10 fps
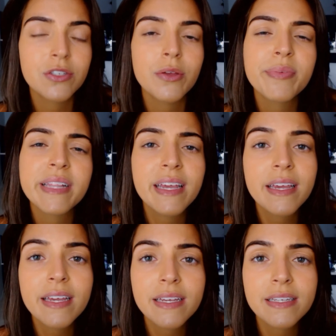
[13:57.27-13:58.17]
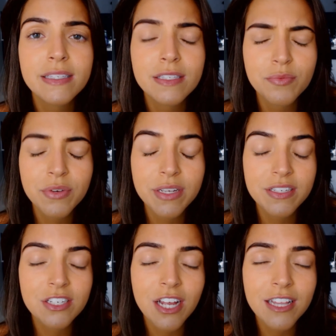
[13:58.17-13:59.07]
So please
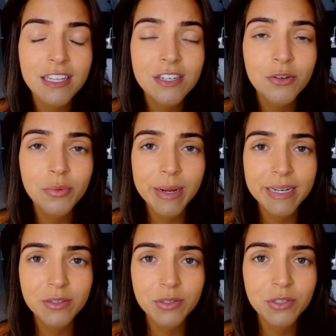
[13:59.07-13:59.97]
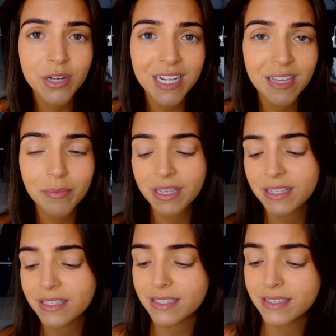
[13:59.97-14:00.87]
bring Charlotte Tilbury to Australia,
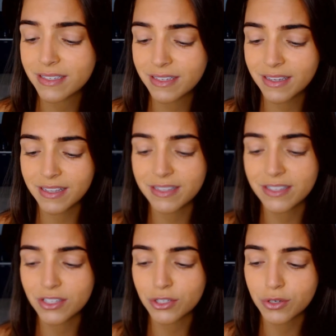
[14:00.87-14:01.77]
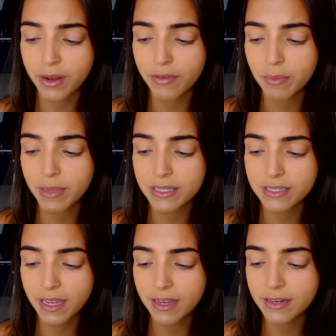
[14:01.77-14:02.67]
because it's just driving me
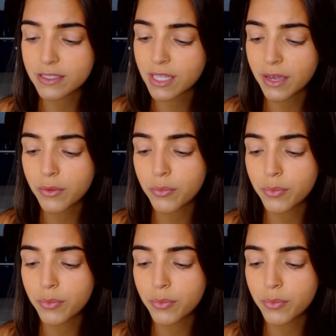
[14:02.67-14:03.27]
insane. It's like